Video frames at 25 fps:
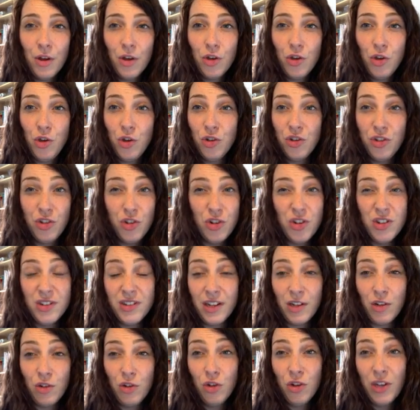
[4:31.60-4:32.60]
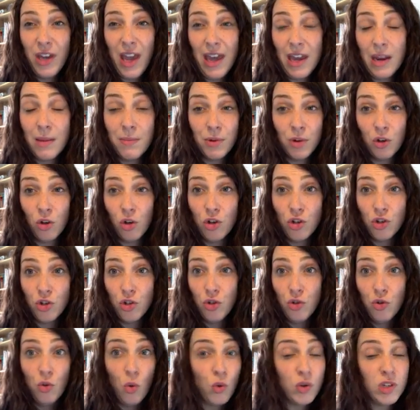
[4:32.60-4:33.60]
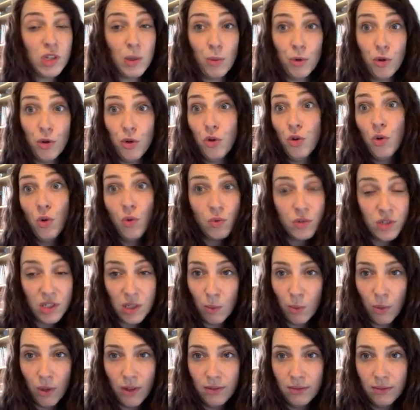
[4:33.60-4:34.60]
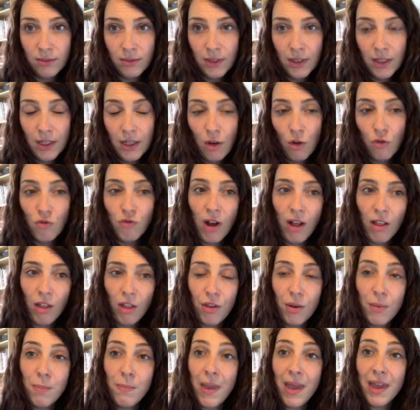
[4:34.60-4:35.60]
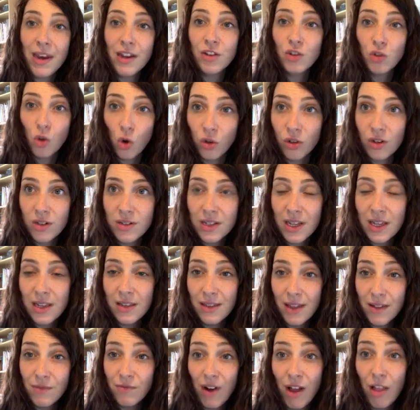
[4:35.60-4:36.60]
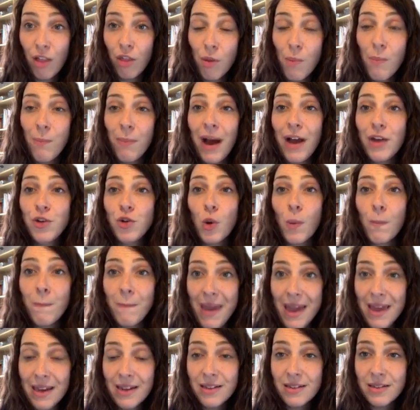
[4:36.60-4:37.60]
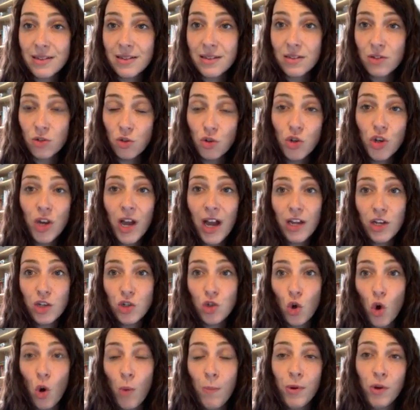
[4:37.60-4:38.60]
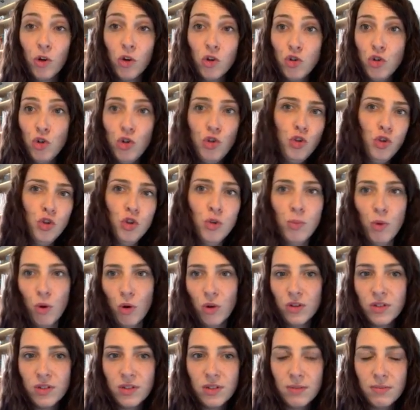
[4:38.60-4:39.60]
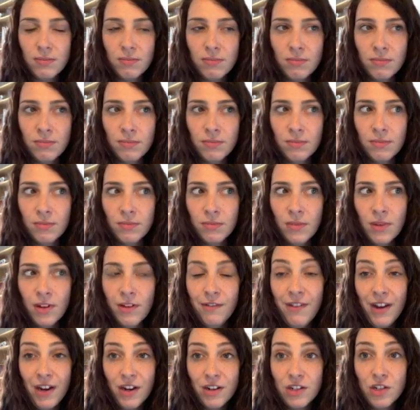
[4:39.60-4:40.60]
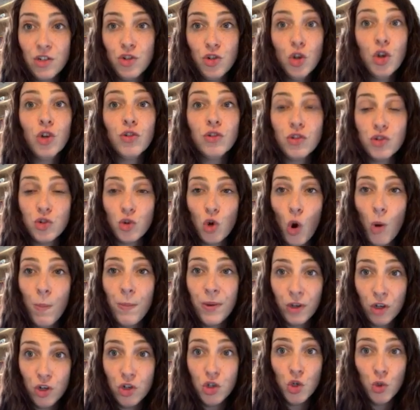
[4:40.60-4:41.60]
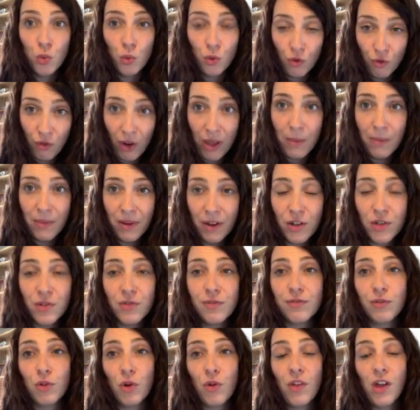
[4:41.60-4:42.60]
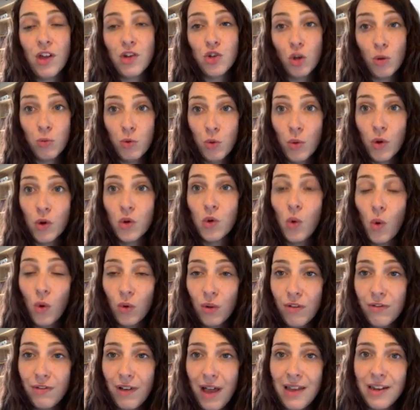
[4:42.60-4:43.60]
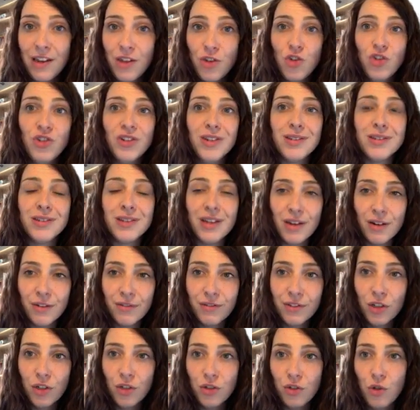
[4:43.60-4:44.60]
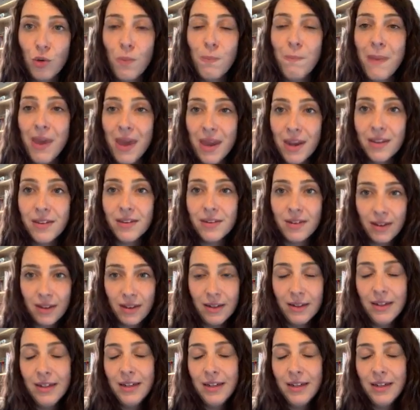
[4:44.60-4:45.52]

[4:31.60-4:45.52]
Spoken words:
you get it because you know someone who knows someone, rather than meritocracy, that rather than by your merits. So you get a job because you knew the boss, versus you got the job because you were the right person for that job. You were qualified and you deserved it. You merited it.